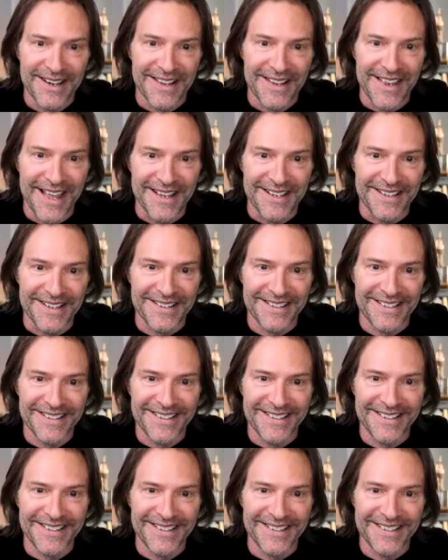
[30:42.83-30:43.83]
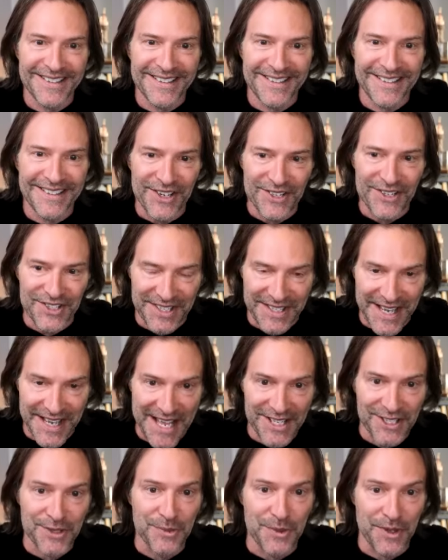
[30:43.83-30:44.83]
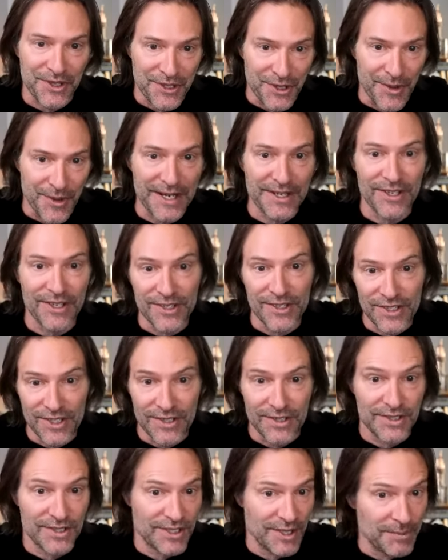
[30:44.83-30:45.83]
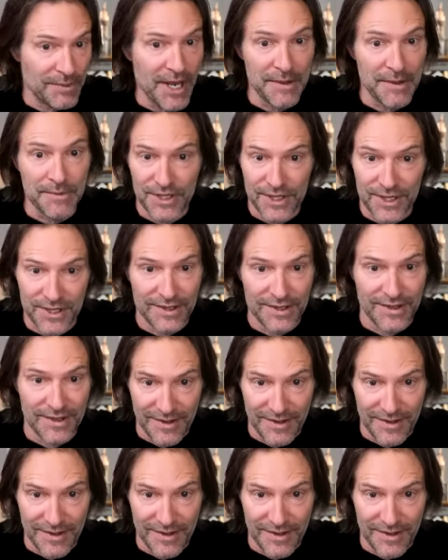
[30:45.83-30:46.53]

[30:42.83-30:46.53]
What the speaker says: that there's a dance with directors, and sometimes